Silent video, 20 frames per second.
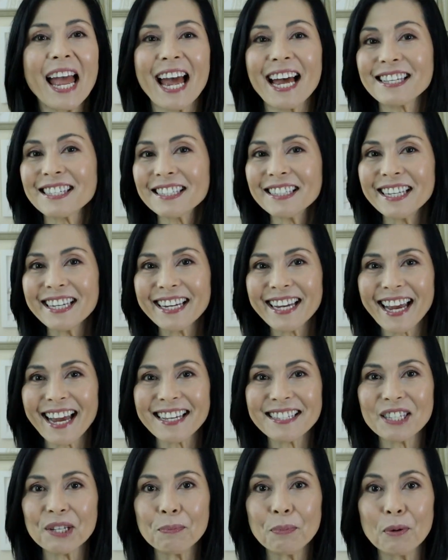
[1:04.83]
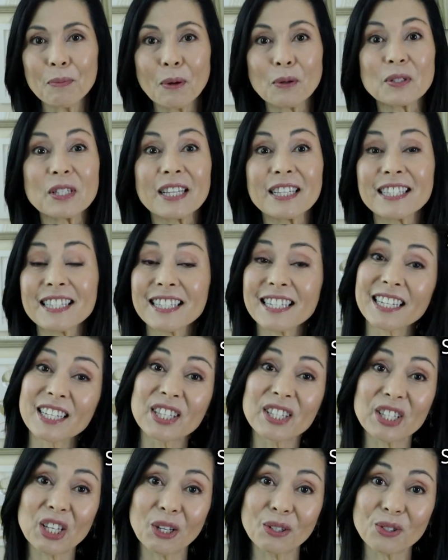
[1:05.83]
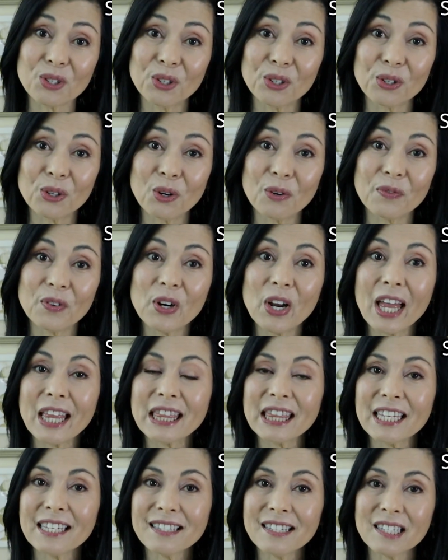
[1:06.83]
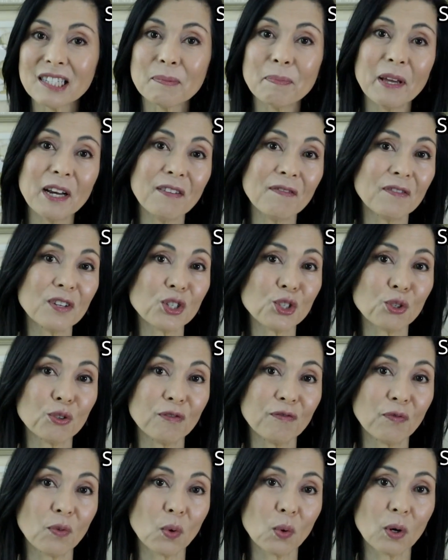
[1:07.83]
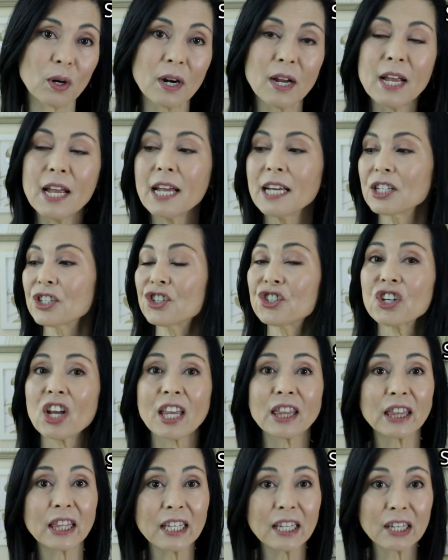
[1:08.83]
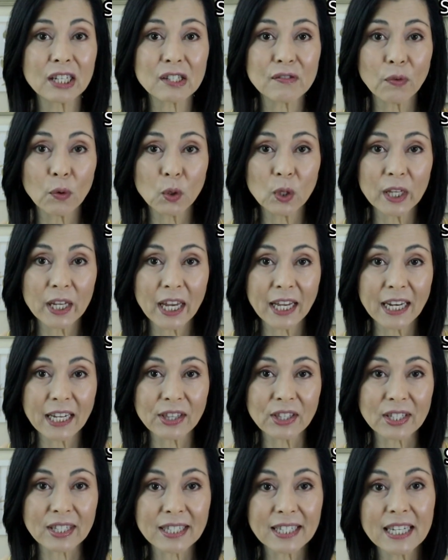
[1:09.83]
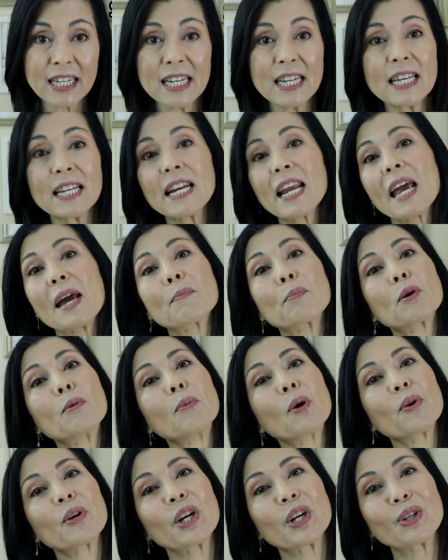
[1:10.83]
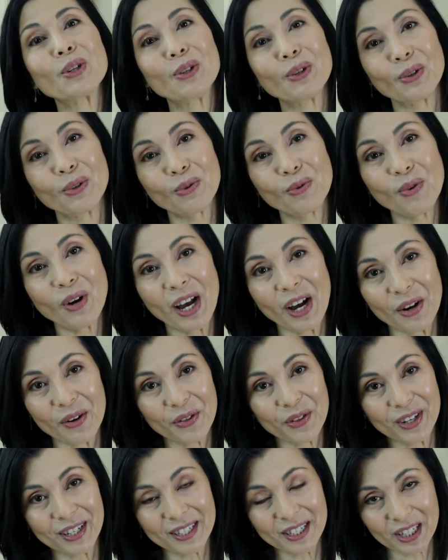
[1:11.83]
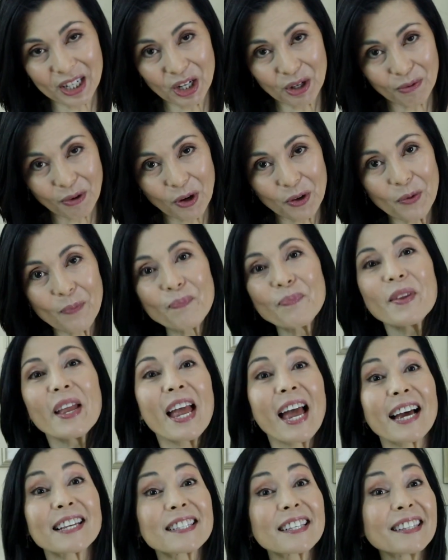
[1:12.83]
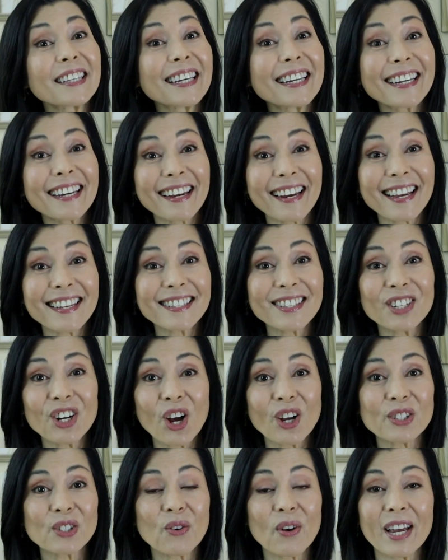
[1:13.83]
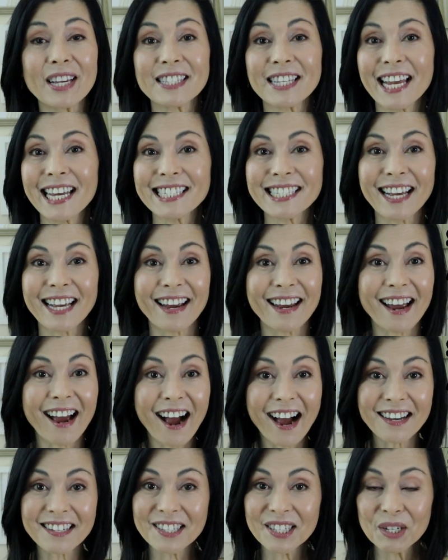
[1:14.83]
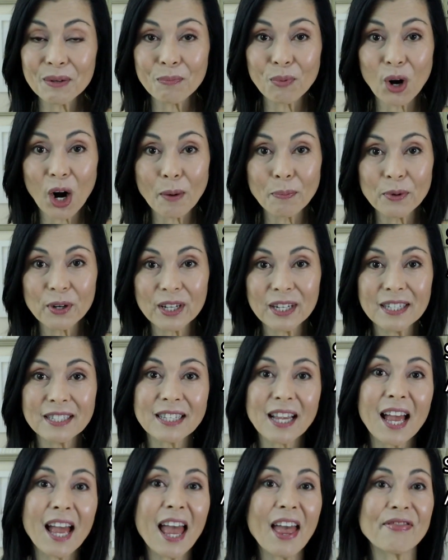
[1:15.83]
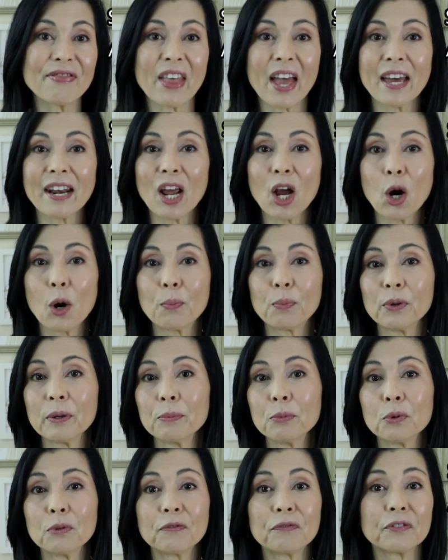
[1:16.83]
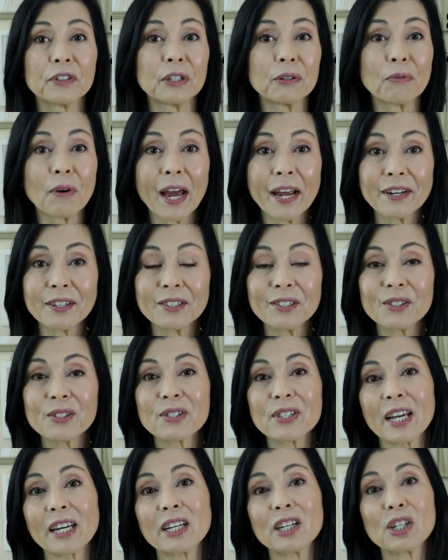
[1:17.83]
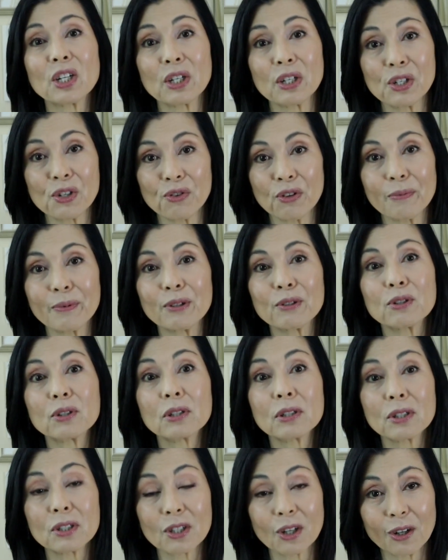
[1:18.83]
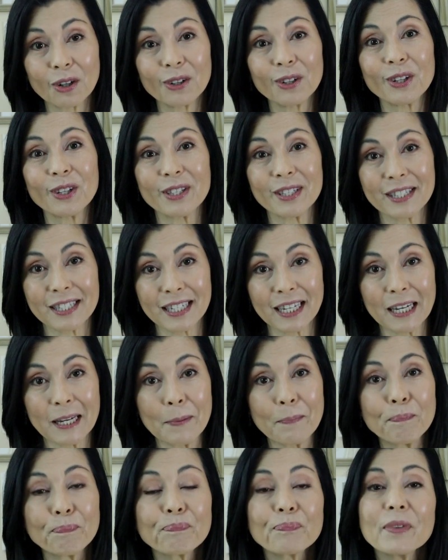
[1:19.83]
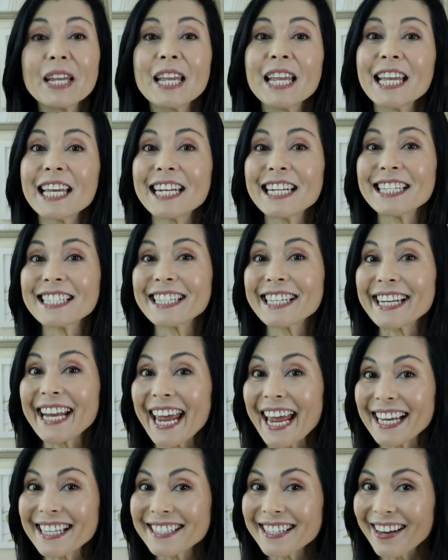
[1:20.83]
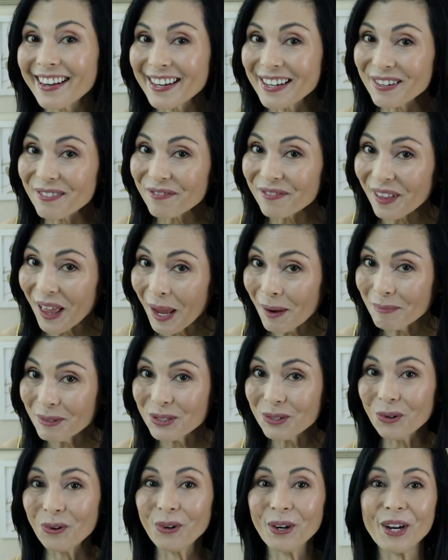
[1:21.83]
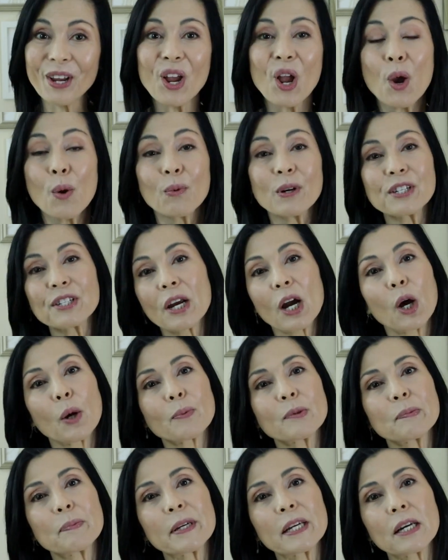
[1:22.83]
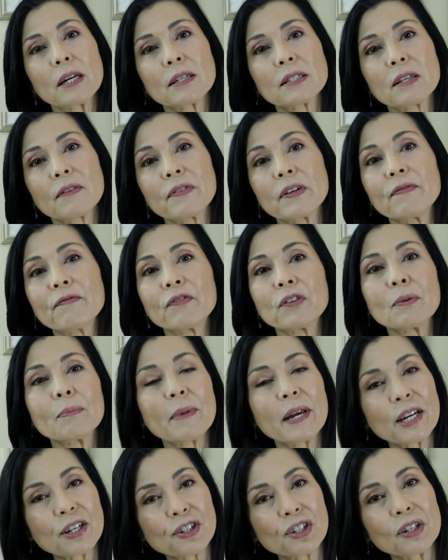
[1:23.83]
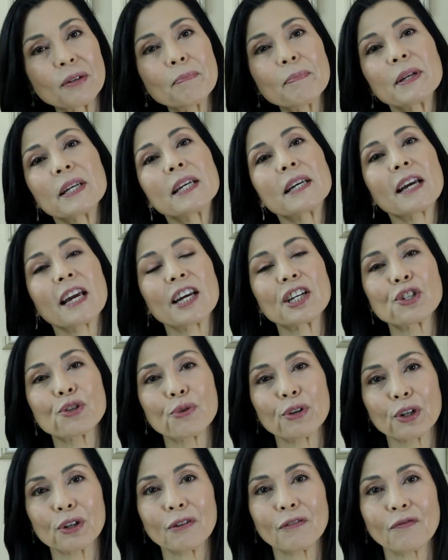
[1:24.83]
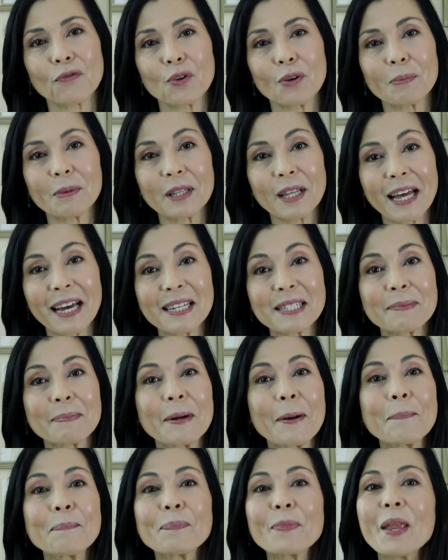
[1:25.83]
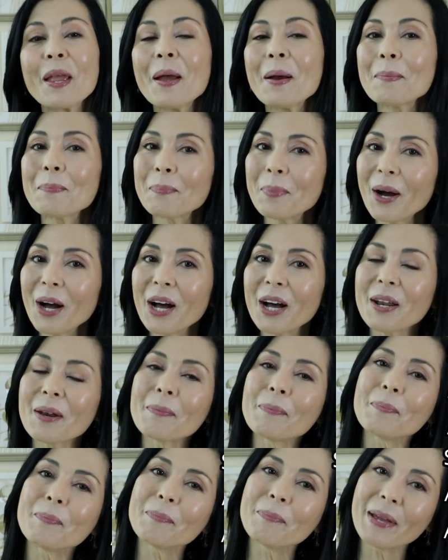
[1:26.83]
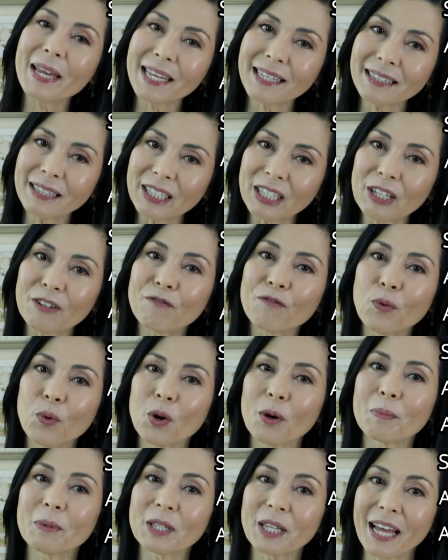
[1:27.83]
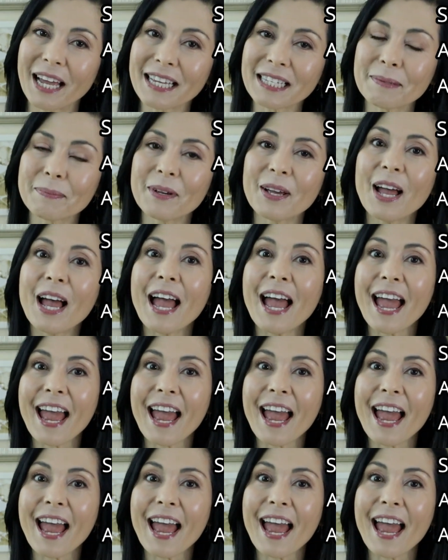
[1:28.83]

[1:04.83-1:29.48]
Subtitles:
Azelaic acid promotes skin cell turnover, and this is beneficial for gently exfoliating the skin and promoting new, healthy skin growth. Azelaic acid also has antioxidant properties that help remove free radicals that can contribute to dull skin. It is an anti-inflammatory, which helps because of inflammation being a trigger for melasma. But mainly for melasma,